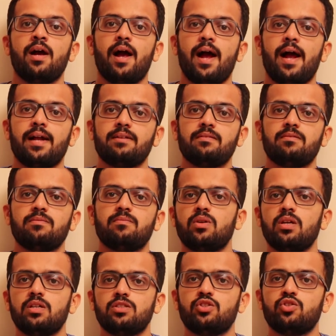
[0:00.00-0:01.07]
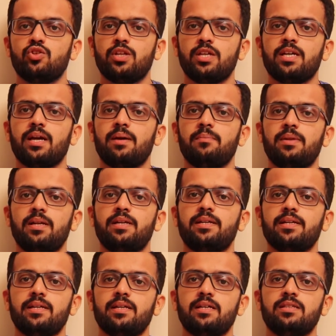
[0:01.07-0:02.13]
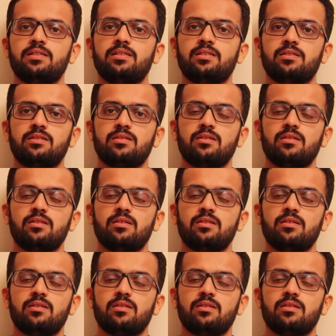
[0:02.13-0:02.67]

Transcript: and his unique ability is